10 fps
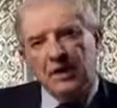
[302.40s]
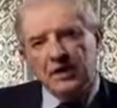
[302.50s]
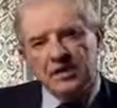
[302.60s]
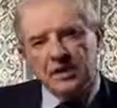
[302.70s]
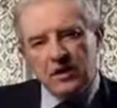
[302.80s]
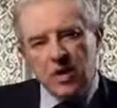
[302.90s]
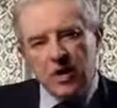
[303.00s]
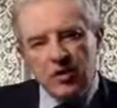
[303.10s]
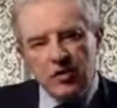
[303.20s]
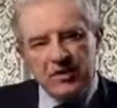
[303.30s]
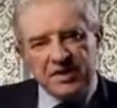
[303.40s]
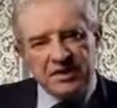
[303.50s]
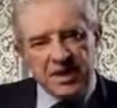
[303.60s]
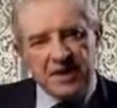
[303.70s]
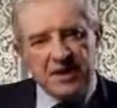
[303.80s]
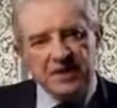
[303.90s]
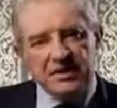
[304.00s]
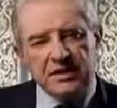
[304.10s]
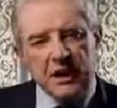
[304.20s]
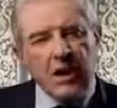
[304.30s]
And so I hope to take
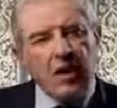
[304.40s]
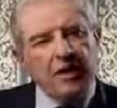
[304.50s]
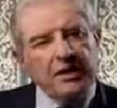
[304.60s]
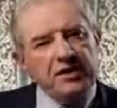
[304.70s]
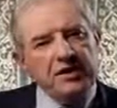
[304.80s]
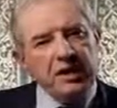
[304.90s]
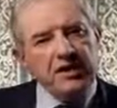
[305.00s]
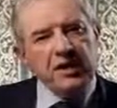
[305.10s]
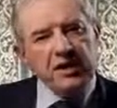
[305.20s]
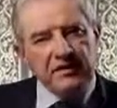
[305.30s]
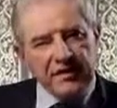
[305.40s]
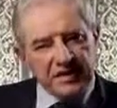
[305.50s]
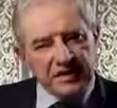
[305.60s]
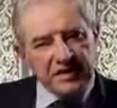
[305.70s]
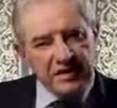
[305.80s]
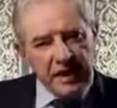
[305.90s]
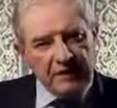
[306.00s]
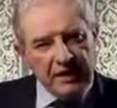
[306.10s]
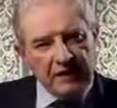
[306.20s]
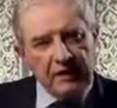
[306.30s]
us on a journey of
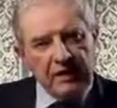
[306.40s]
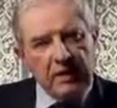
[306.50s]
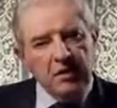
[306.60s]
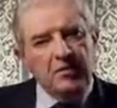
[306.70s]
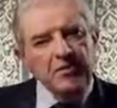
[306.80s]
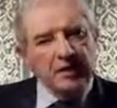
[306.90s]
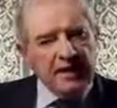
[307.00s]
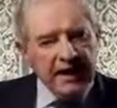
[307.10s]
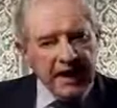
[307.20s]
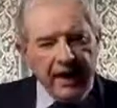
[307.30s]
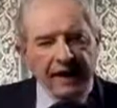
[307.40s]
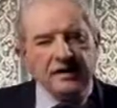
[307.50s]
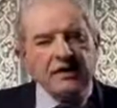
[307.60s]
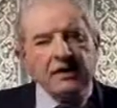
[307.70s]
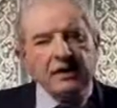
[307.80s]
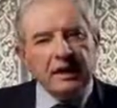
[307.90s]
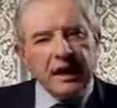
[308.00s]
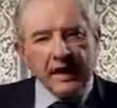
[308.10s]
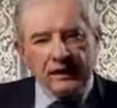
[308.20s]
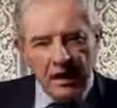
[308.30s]
understanding between head
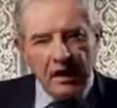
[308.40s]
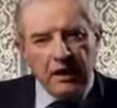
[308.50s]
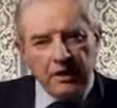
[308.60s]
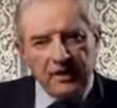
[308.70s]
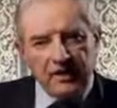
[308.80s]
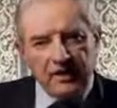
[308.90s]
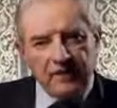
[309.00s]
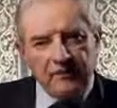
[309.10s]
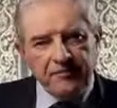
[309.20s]
and heart.